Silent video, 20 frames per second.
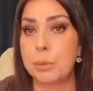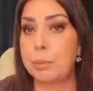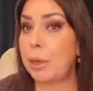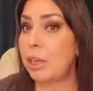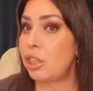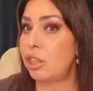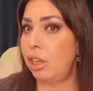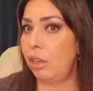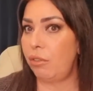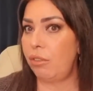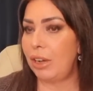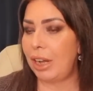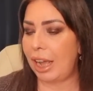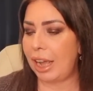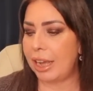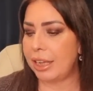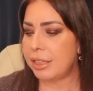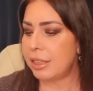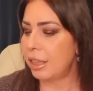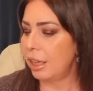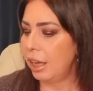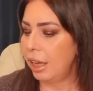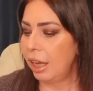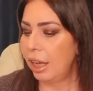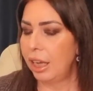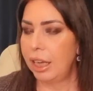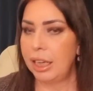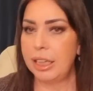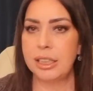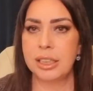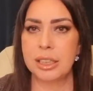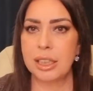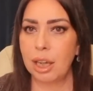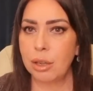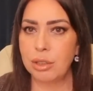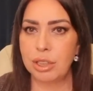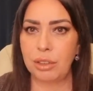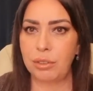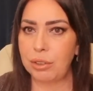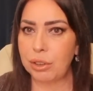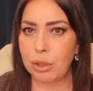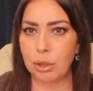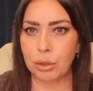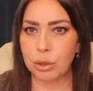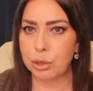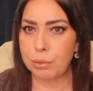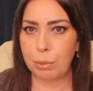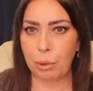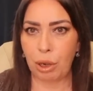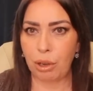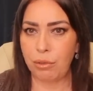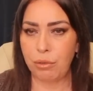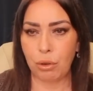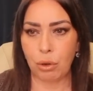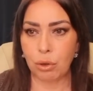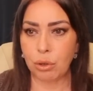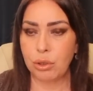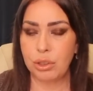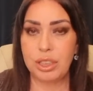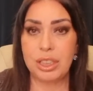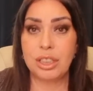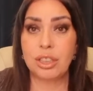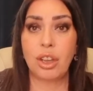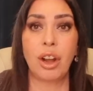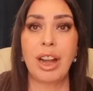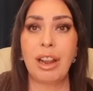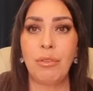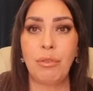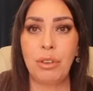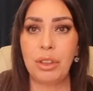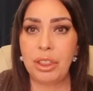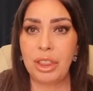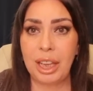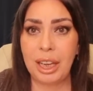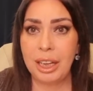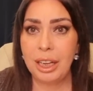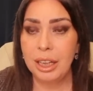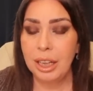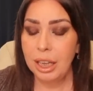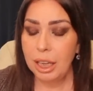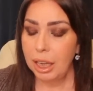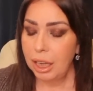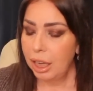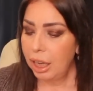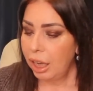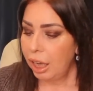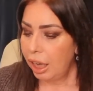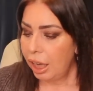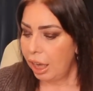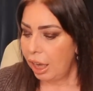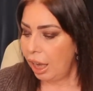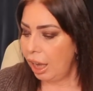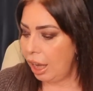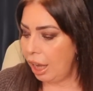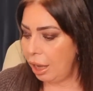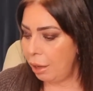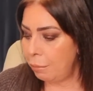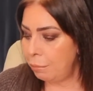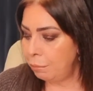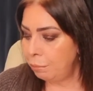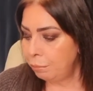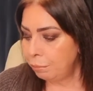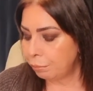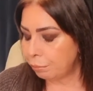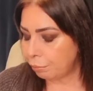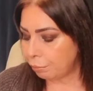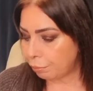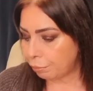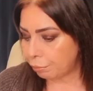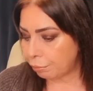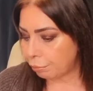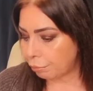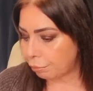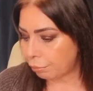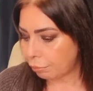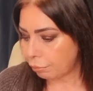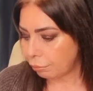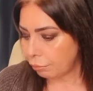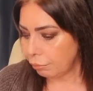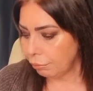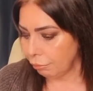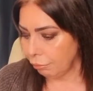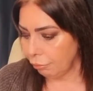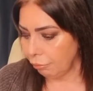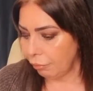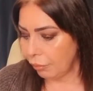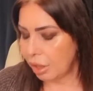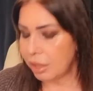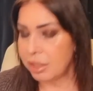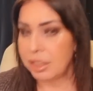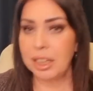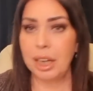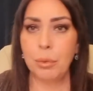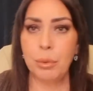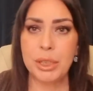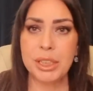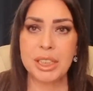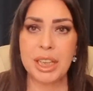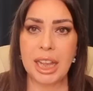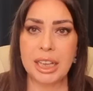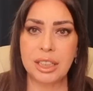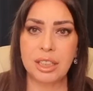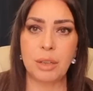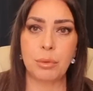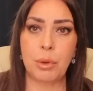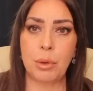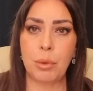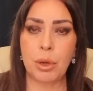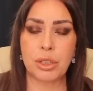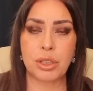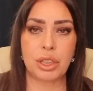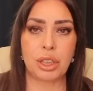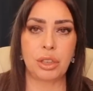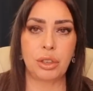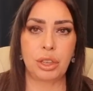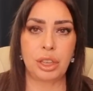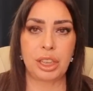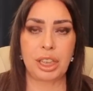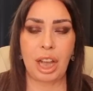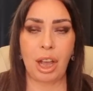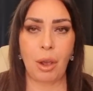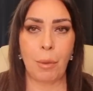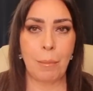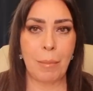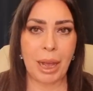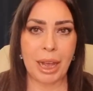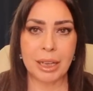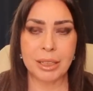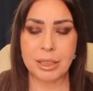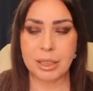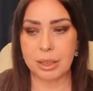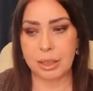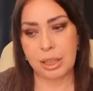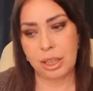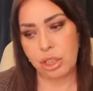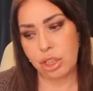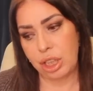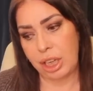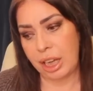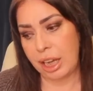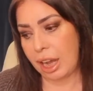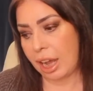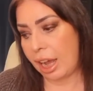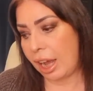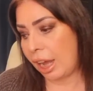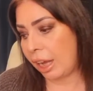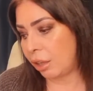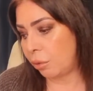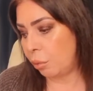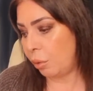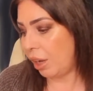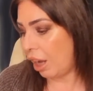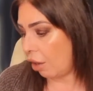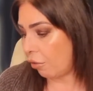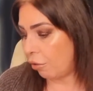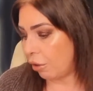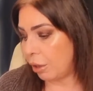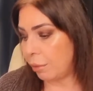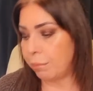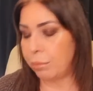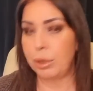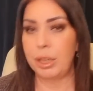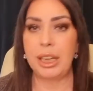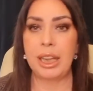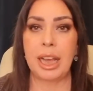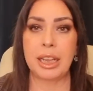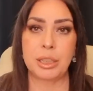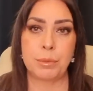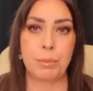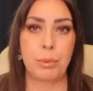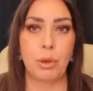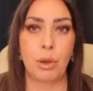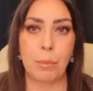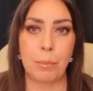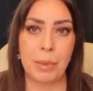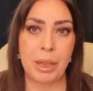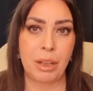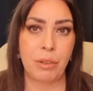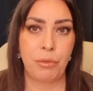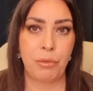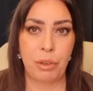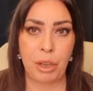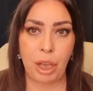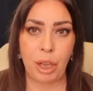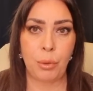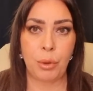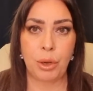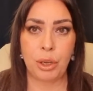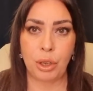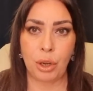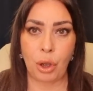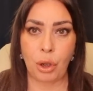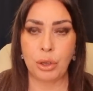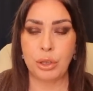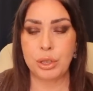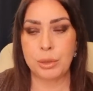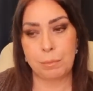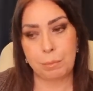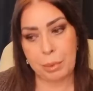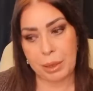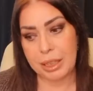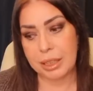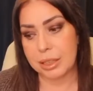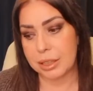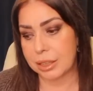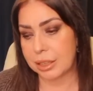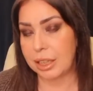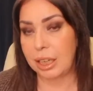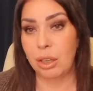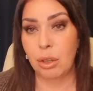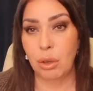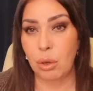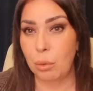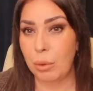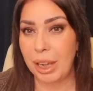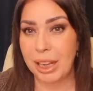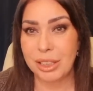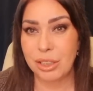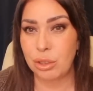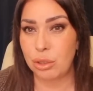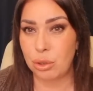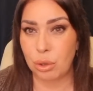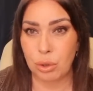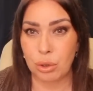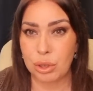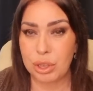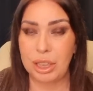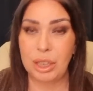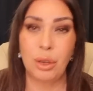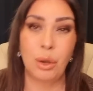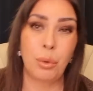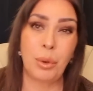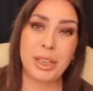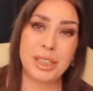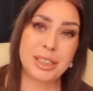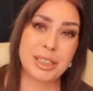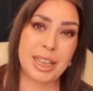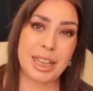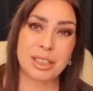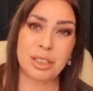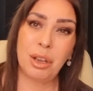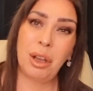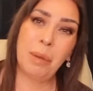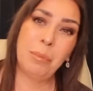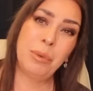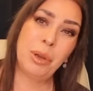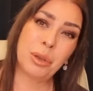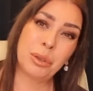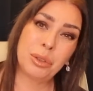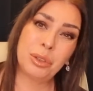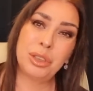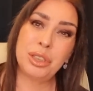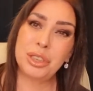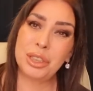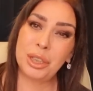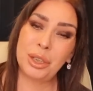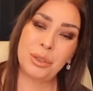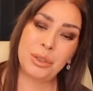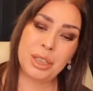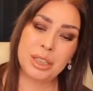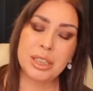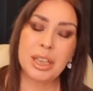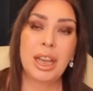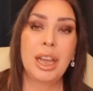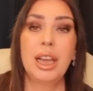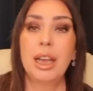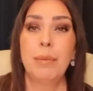especially for Les. It's so difficult to buy for because he's got everything. So we said that we wasn't going to go mad this year, and we haven't, but he has bought me a few nice bits. He always does. He always says, oh, I'm not going to do this,